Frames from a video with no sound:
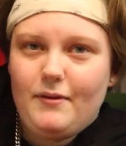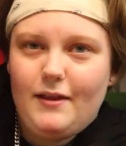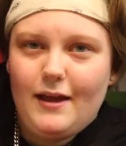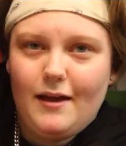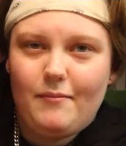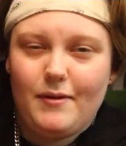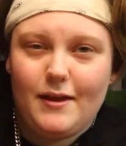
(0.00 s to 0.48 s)

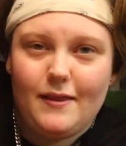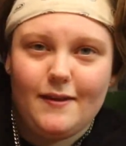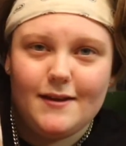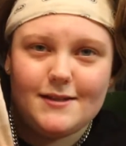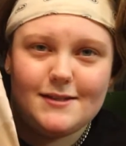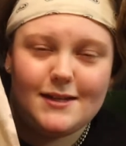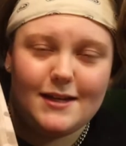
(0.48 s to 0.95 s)
them in
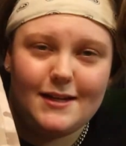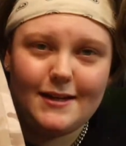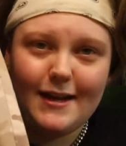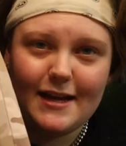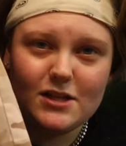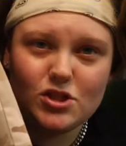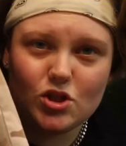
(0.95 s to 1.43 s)
this
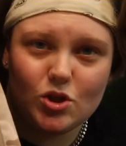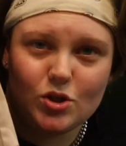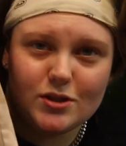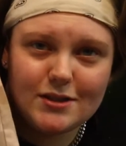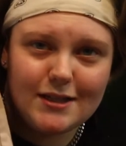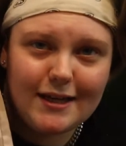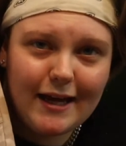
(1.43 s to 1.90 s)

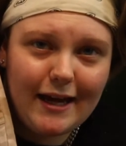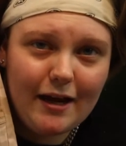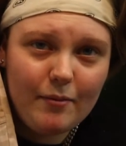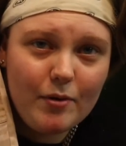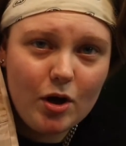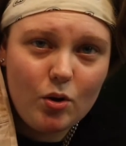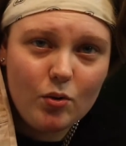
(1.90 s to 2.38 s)
desert
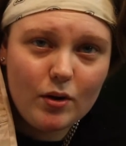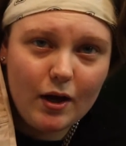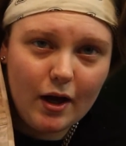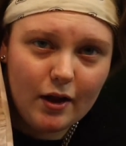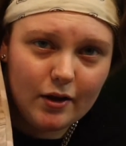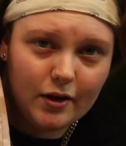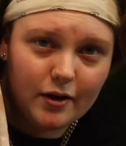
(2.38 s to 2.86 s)
camo
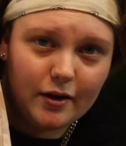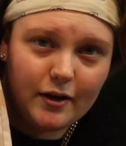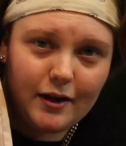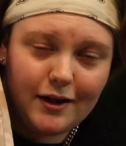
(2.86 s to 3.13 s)
color.